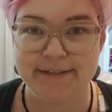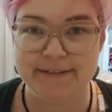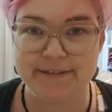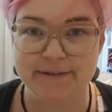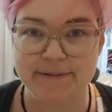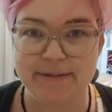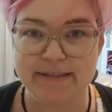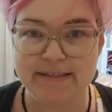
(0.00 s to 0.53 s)

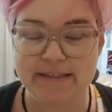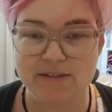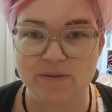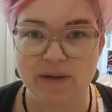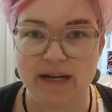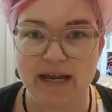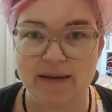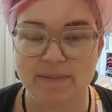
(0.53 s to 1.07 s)
So this is
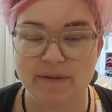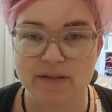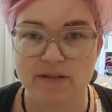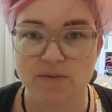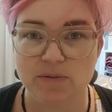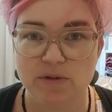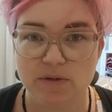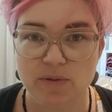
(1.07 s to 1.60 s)
what
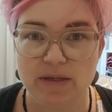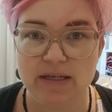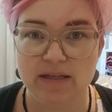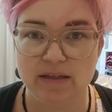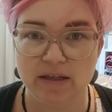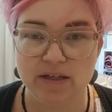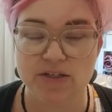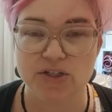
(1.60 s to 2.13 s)
happens when you
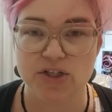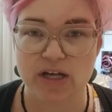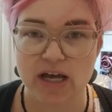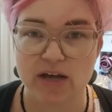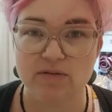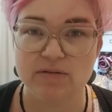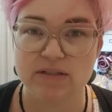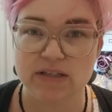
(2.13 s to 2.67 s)
eat lunch
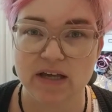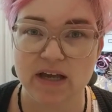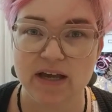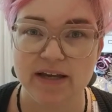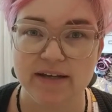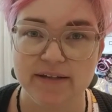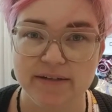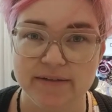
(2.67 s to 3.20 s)

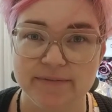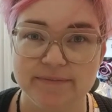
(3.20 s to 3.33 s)
outside.